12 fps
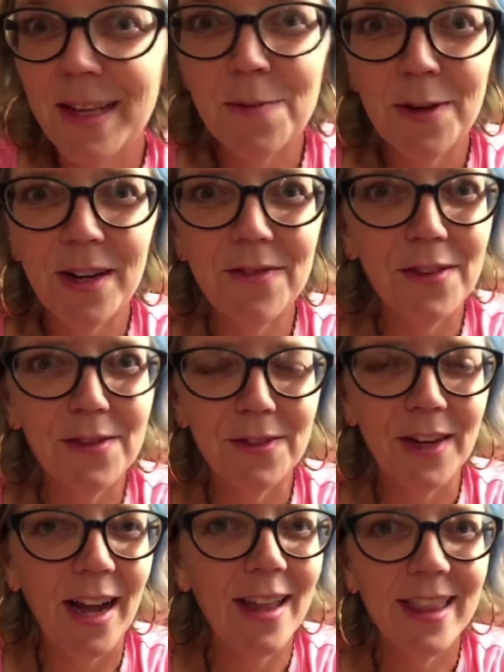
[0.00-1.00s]
I'm grateful
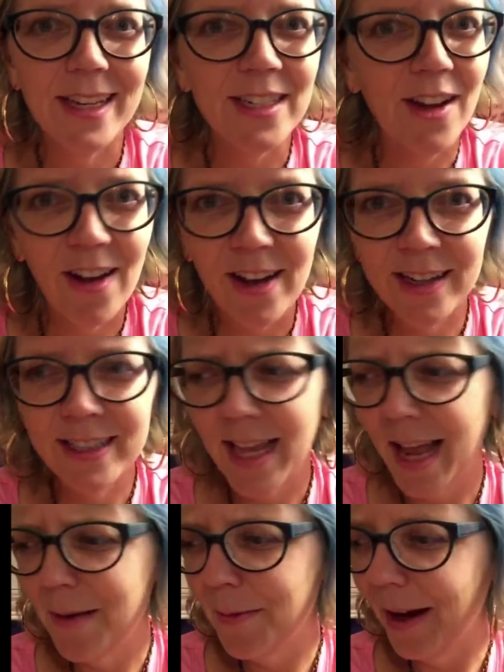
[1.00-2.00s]
for healthy dogs.
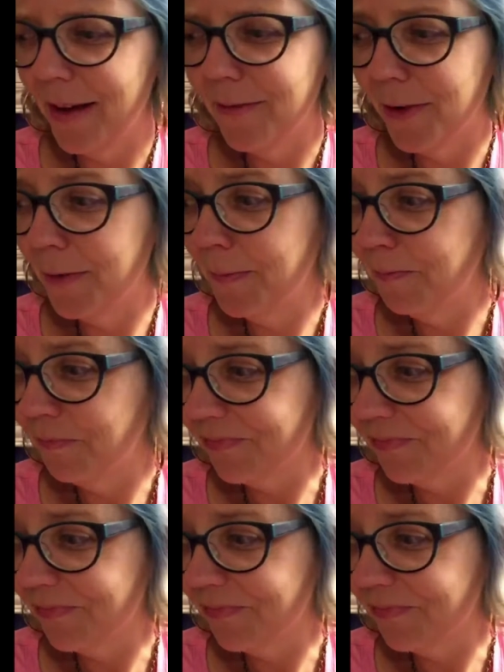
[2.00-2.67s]
I am grateful